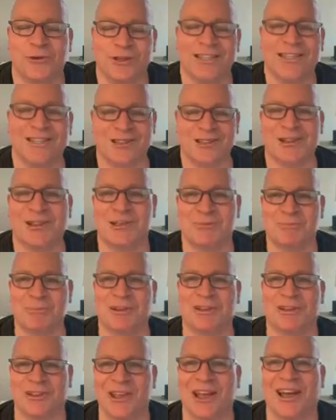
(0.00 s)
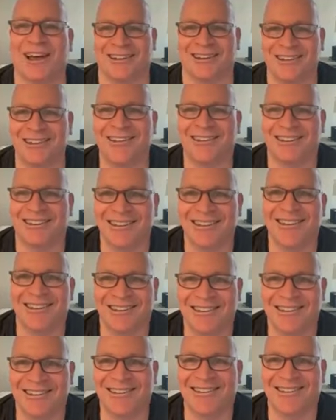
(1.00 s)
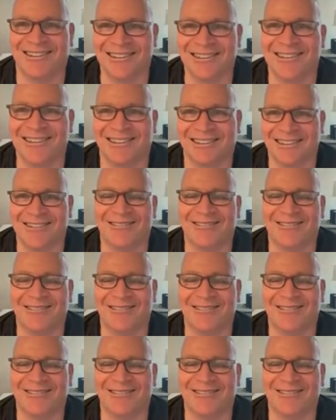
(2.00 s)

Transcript: Christie's we'll always been yeah. Christie's going to go